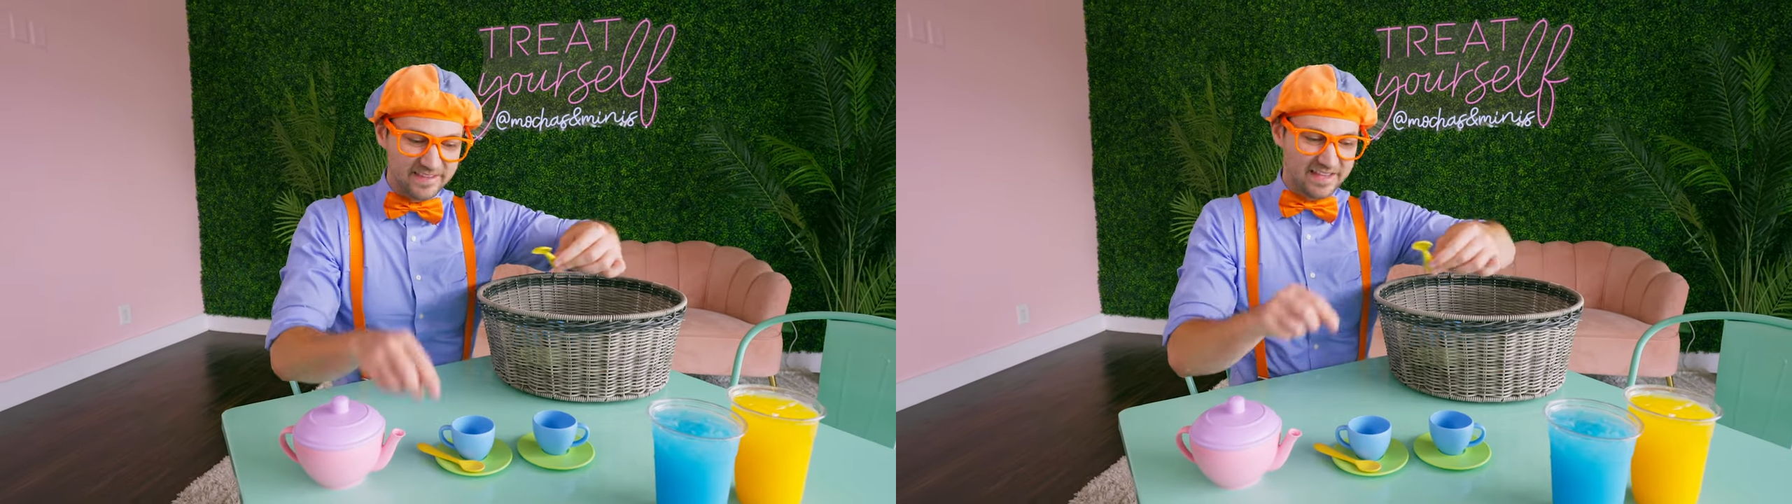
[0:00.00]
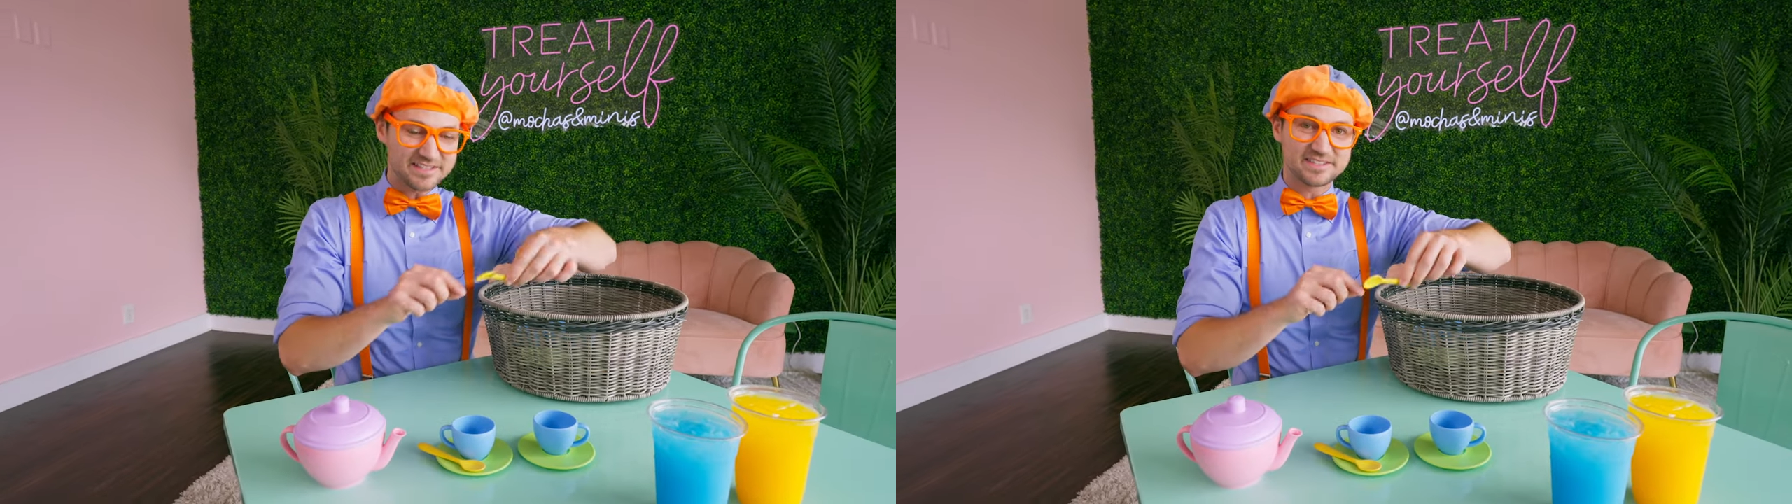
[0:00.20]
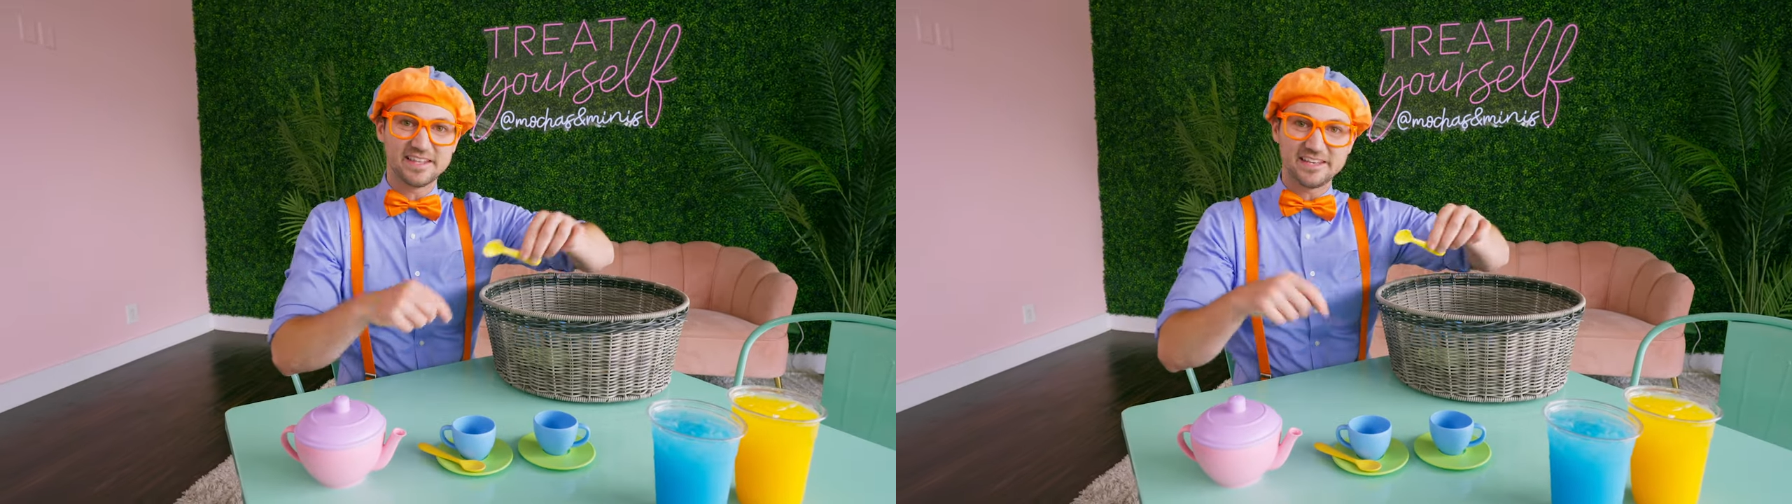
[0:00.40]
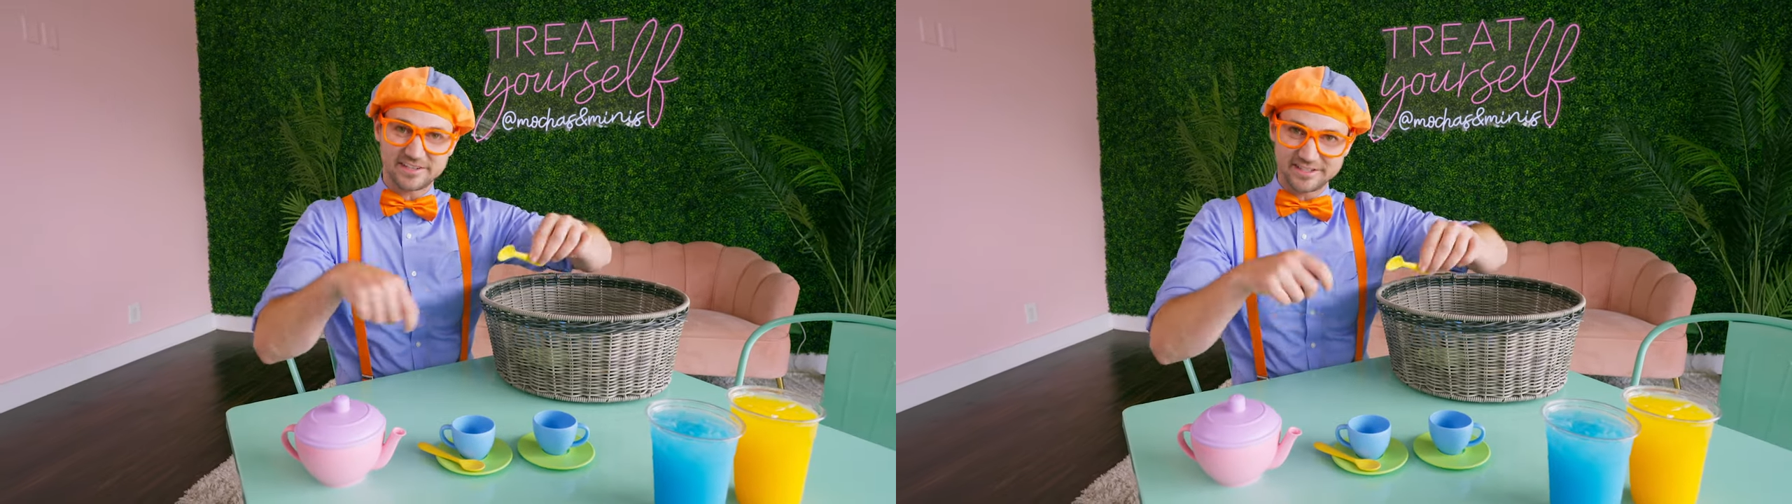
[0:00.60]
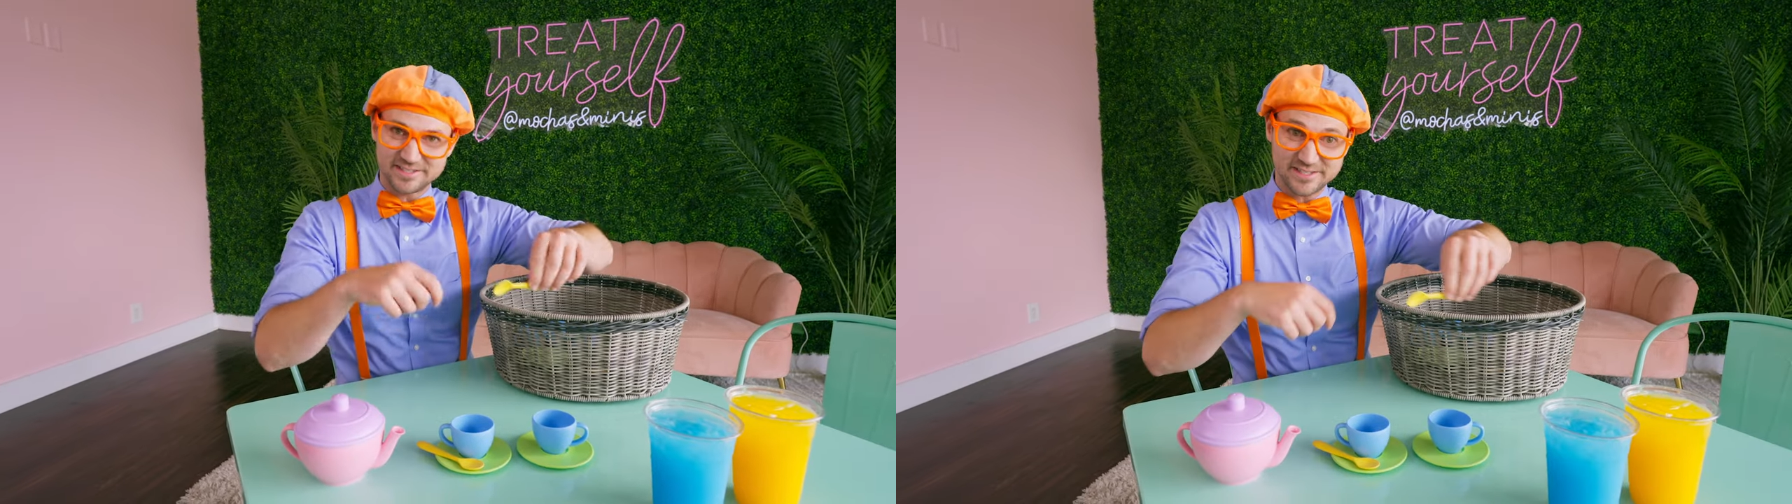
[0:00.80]
Yeah, so then
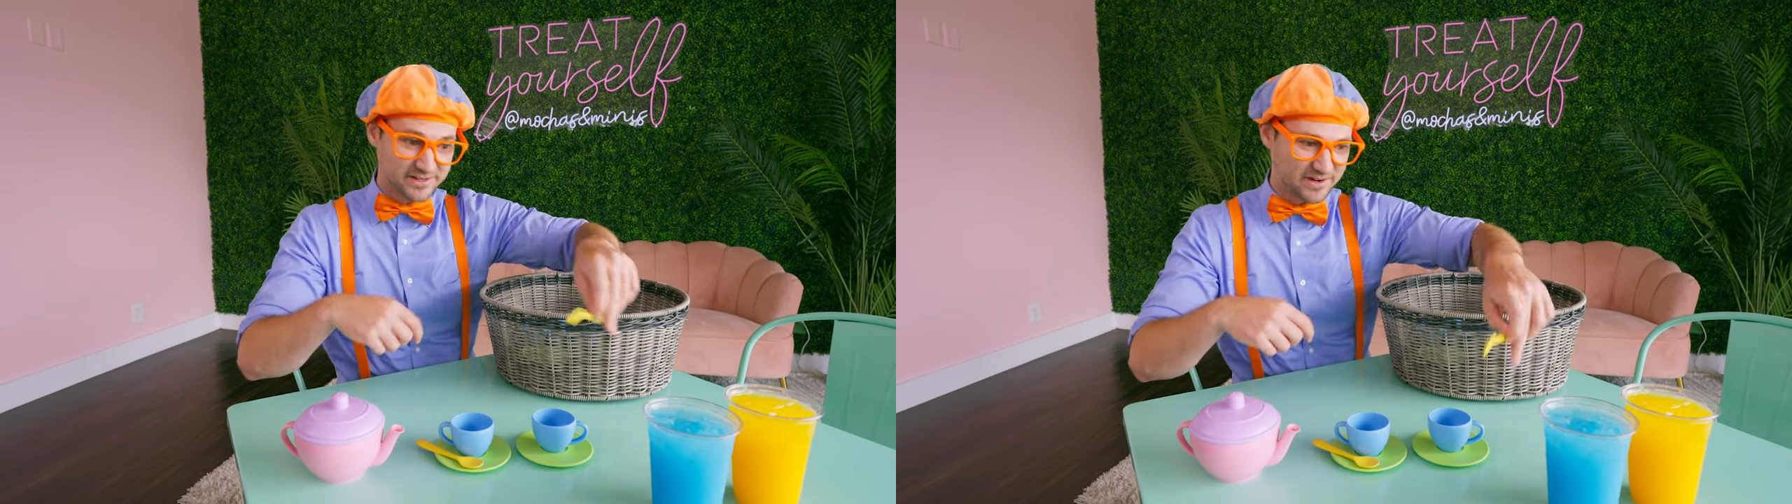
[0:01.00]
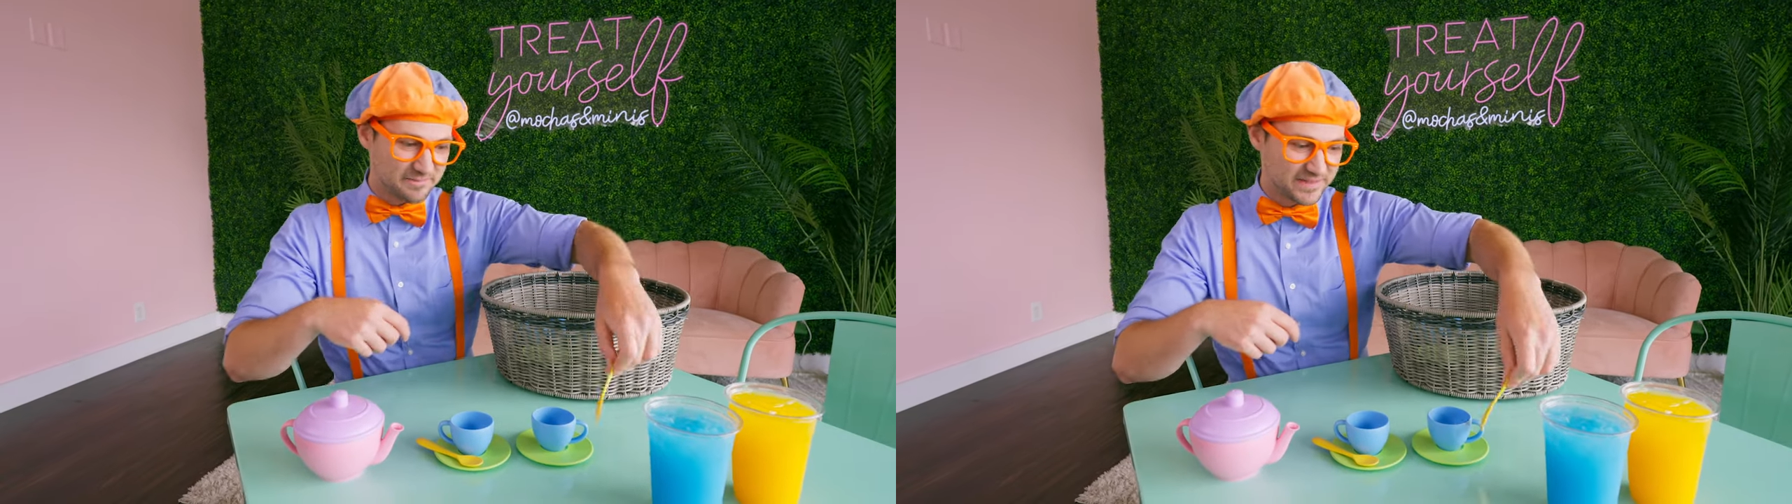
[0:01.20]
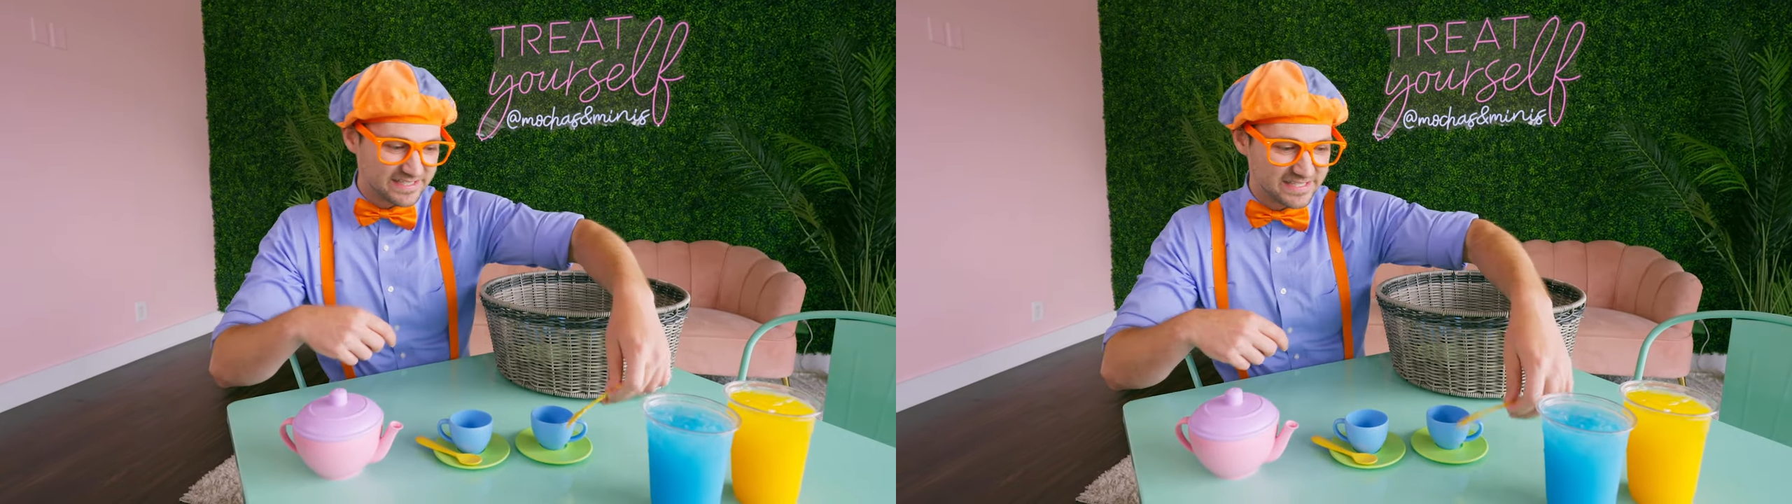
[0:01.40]
you can stir up the